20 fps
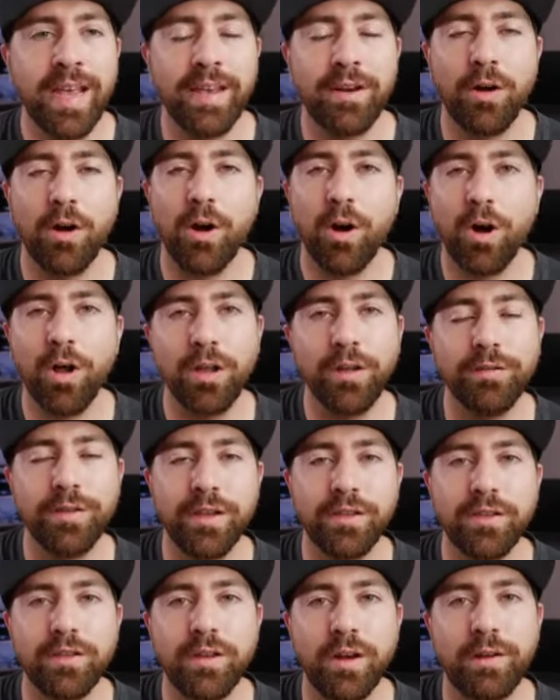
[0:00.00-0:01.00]
and all of
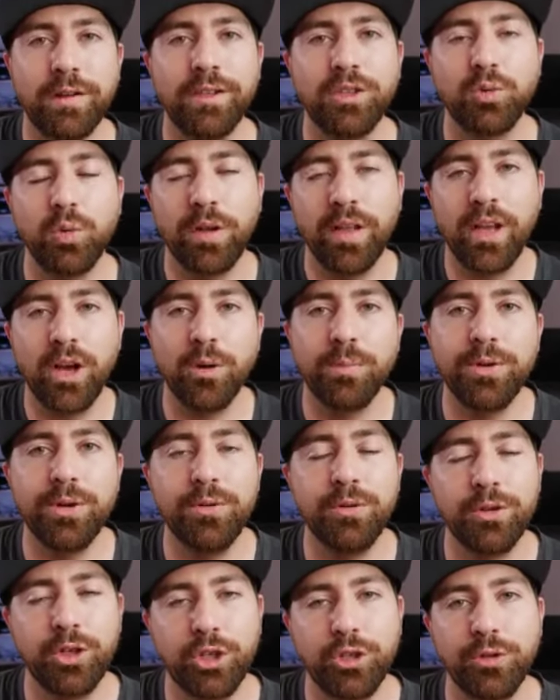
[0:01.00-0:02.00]
this knowledge will help
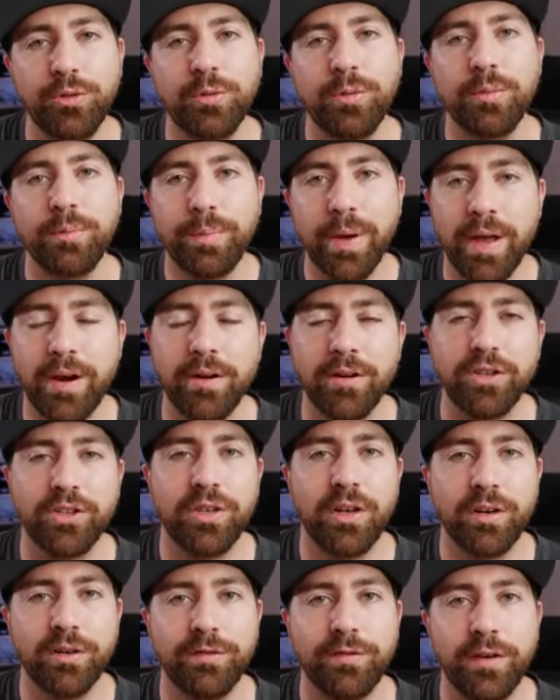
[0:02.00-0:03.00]
you shoot better
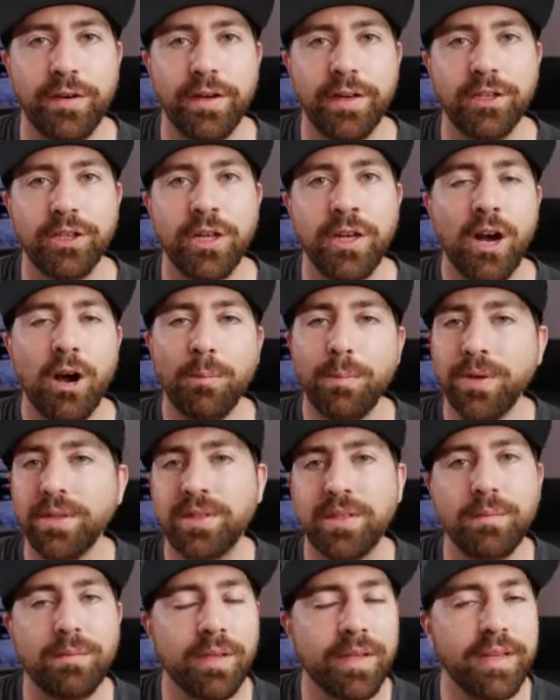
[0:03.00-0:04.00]
stock footage. I'll put
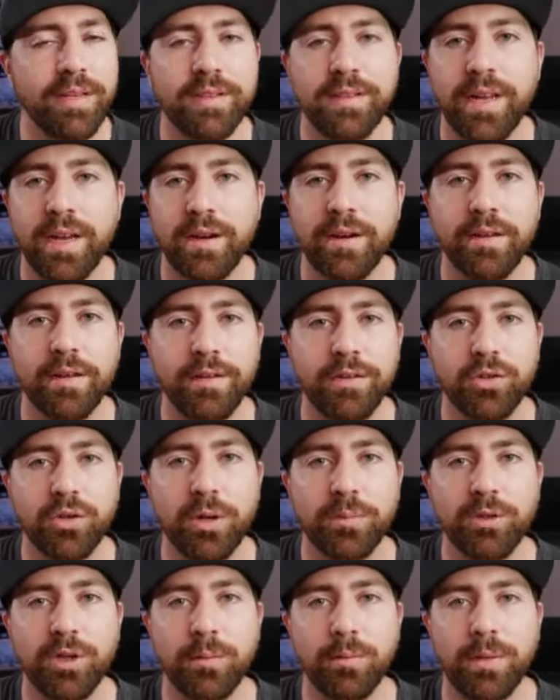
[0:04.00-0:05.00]
some links down in the
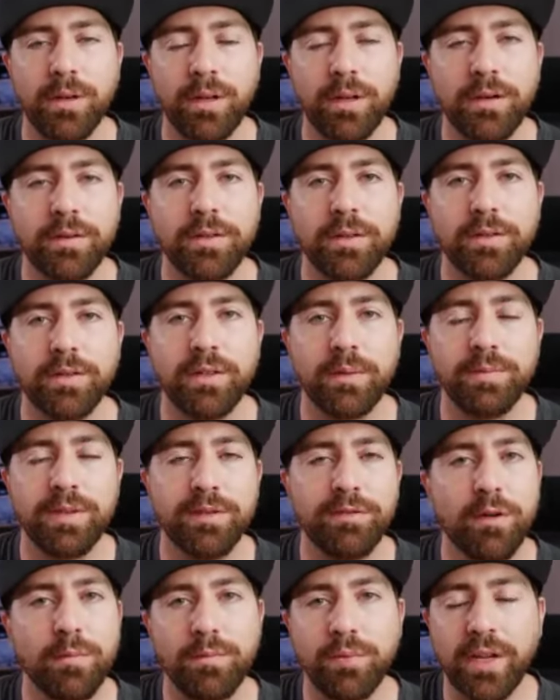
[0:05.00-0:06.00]
description below to some
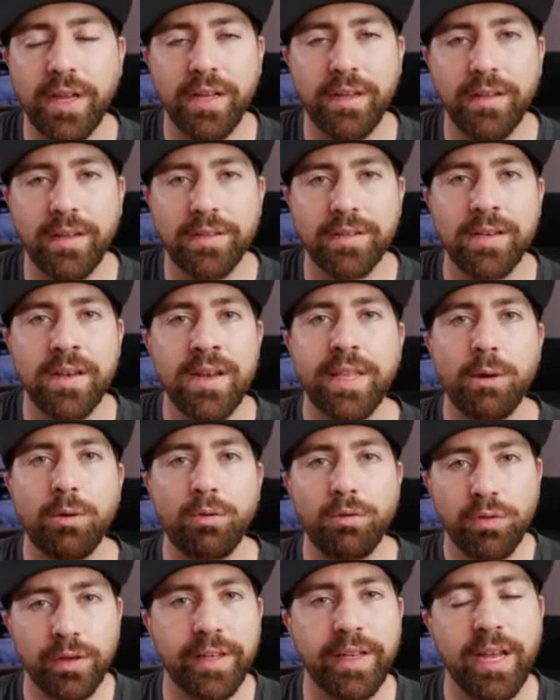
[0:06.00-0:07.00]
different playlists that
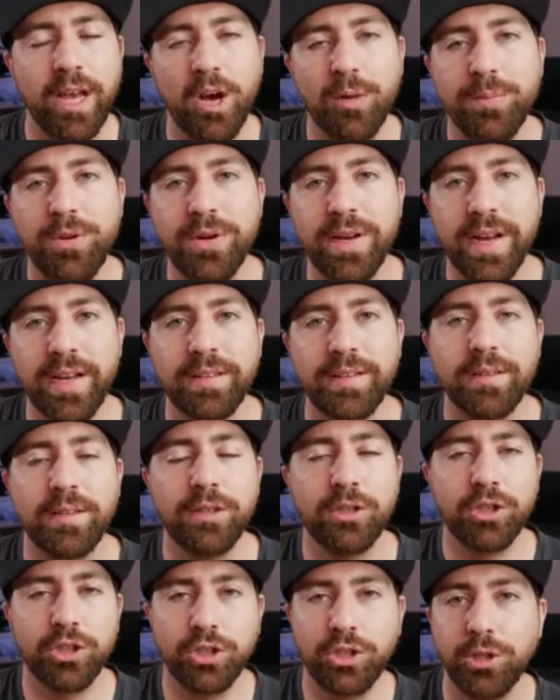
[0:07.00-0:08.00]
will really help you guys
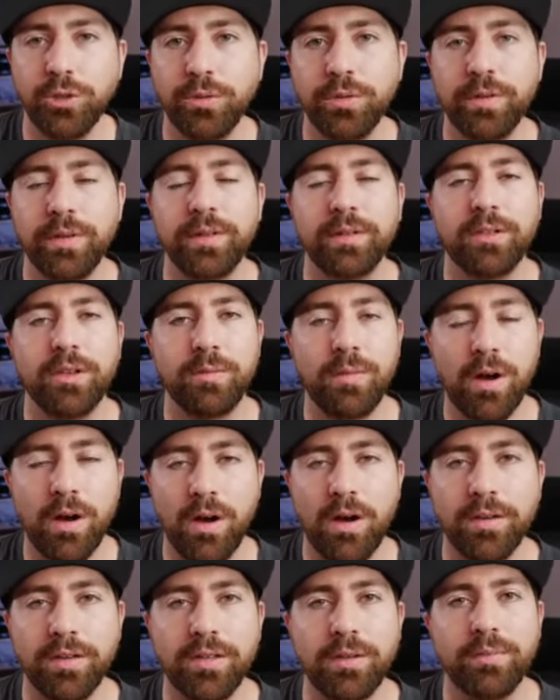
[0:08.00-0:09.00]
shoot some
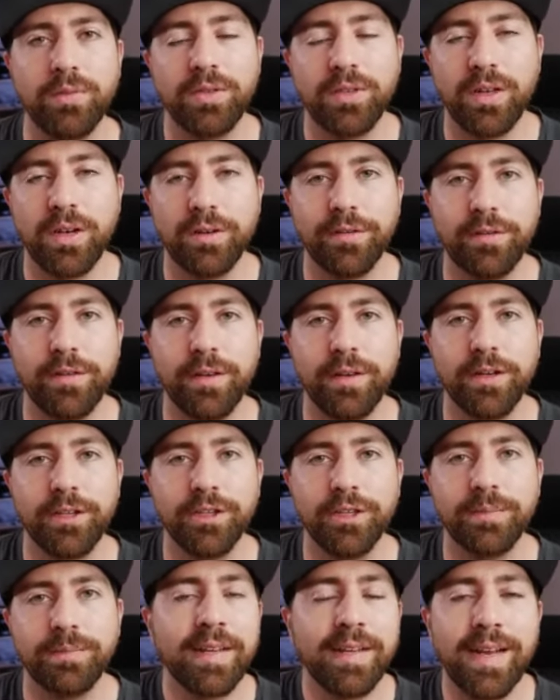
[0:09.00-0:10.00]
awesome stock
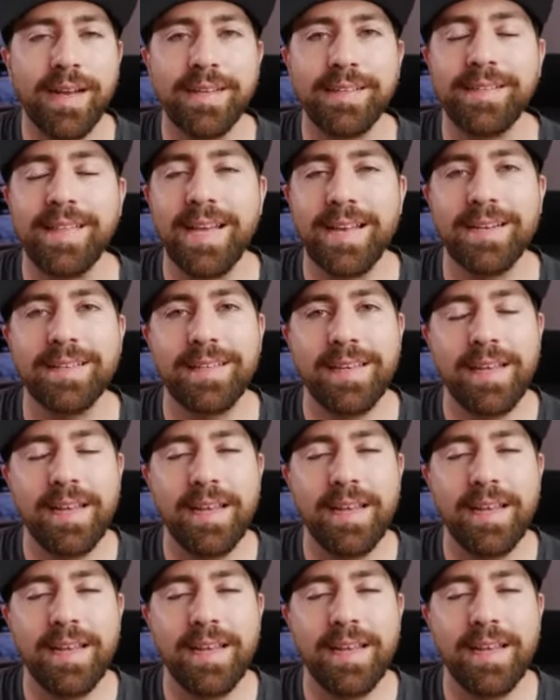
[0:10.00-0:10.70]
footage. Guys, that is